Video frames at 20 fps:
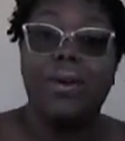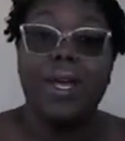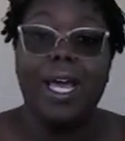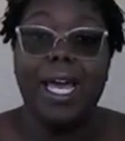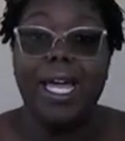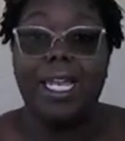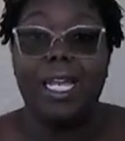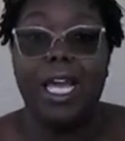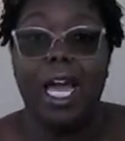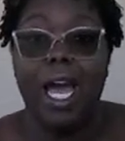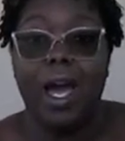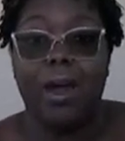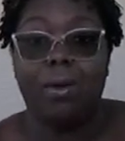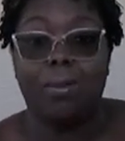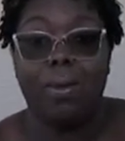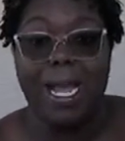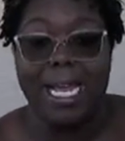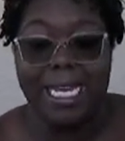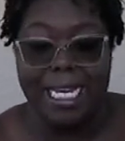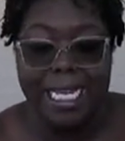ahead and hop
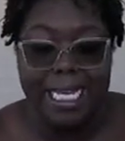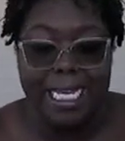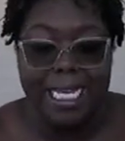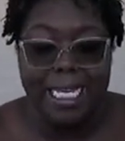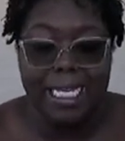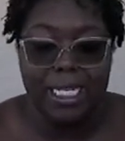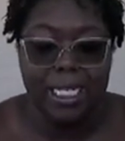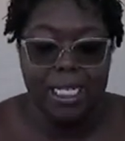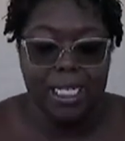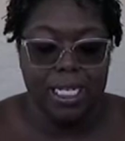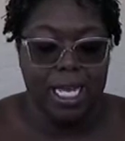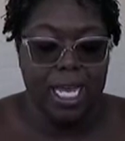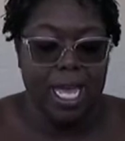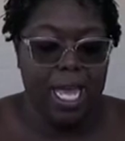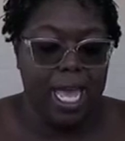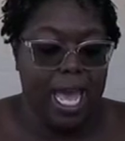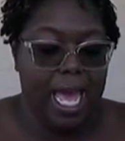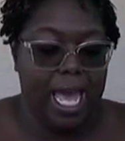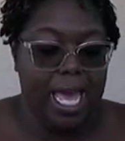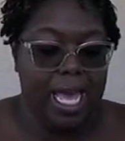right in,
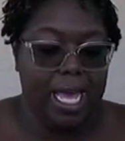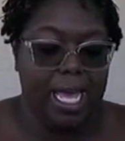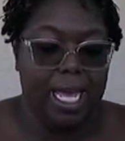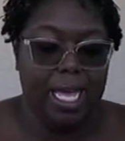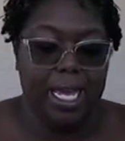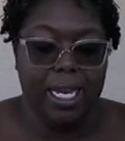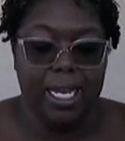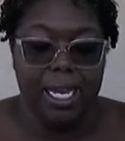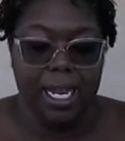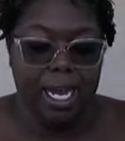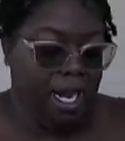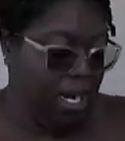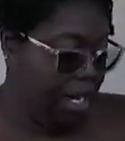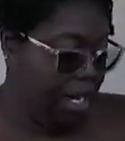and